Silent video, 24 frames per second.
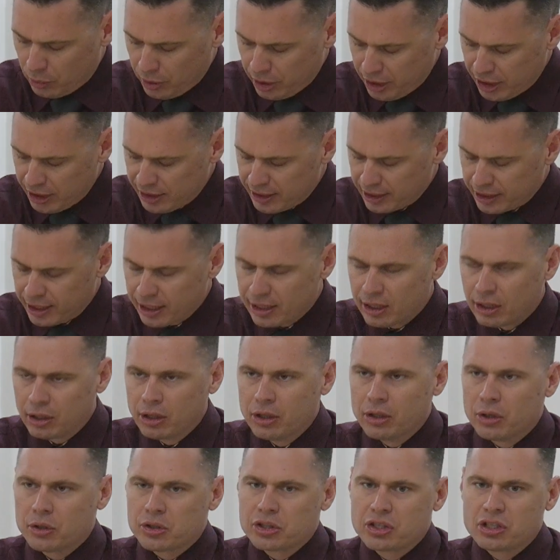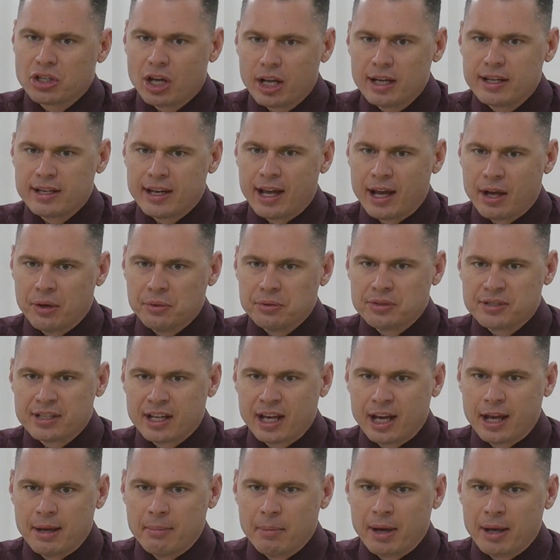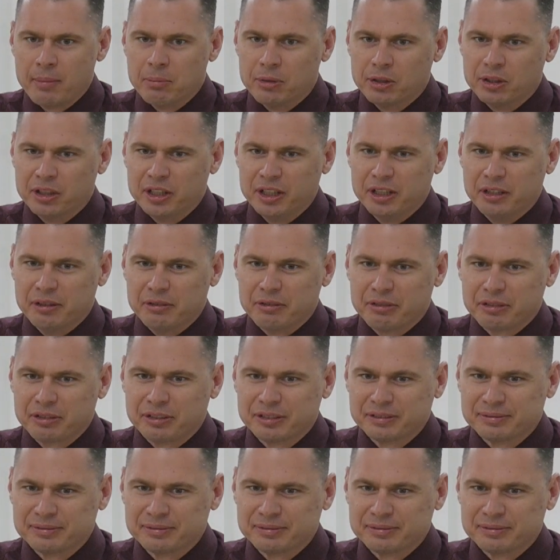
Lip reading: We need to get a little shutdown time, I believe.